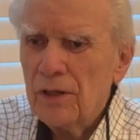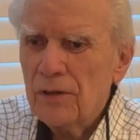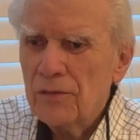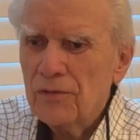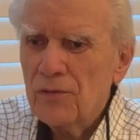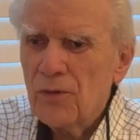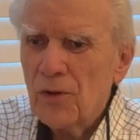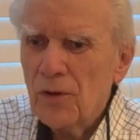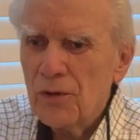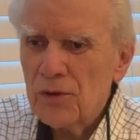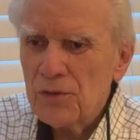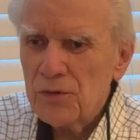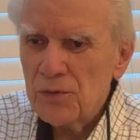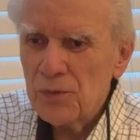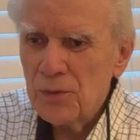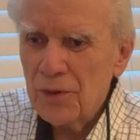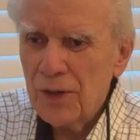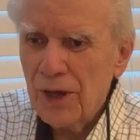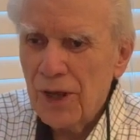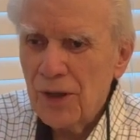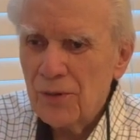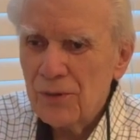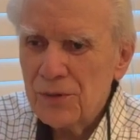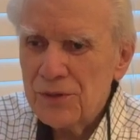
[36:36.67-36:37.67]
Of course, when
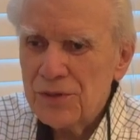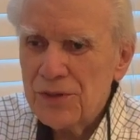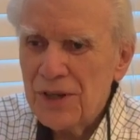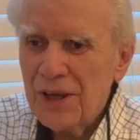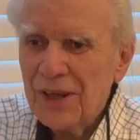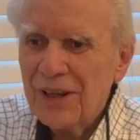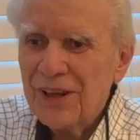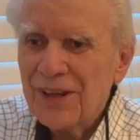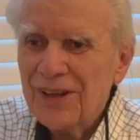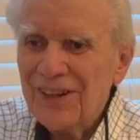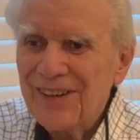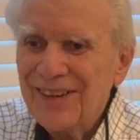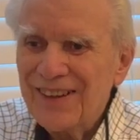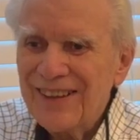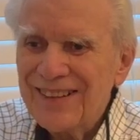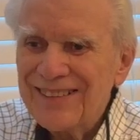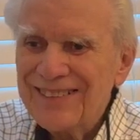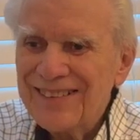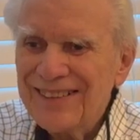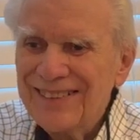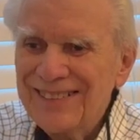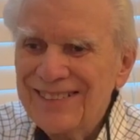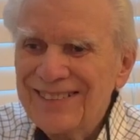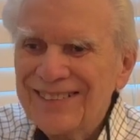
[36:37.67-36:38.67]
I was taking
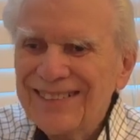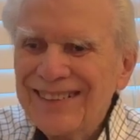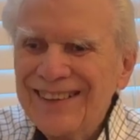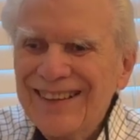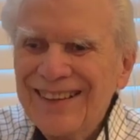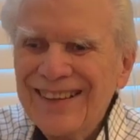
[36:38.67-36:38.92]
lessons,